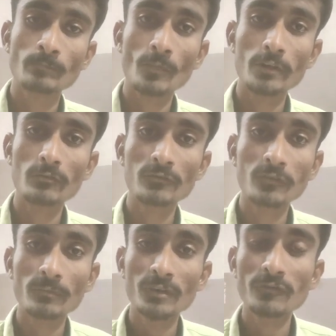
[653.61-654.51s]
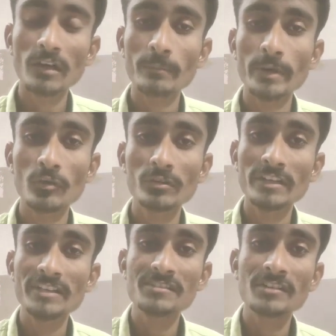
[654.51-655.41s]
given from the pharmakon,
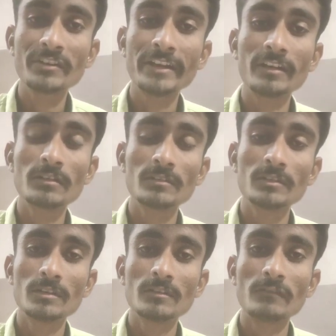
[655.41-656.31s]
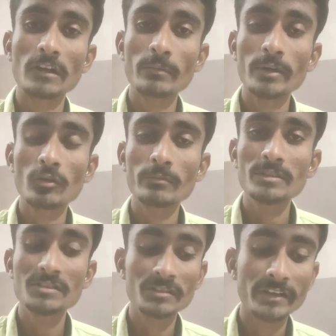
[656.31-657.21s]
that is the Greek. Pharmakon
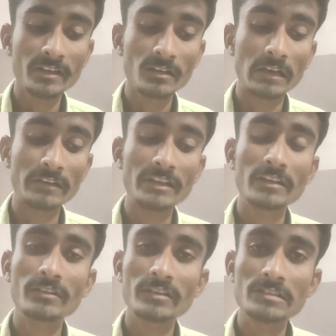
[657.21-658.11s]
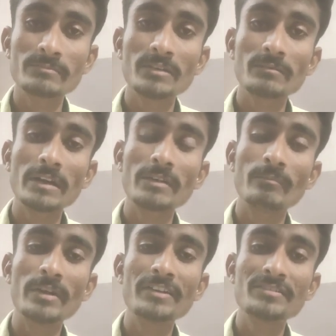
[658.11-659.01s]
means Greek, and that is mean by
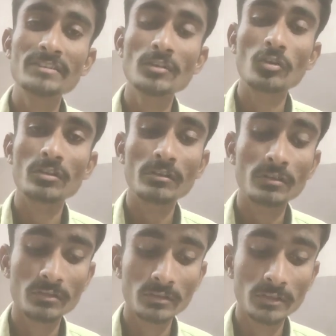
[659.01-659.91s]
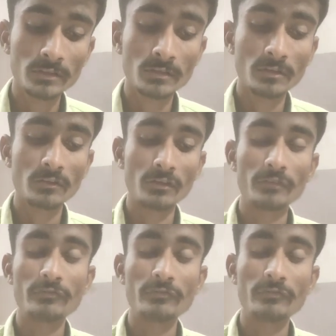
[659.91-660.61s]
medicine or drug, and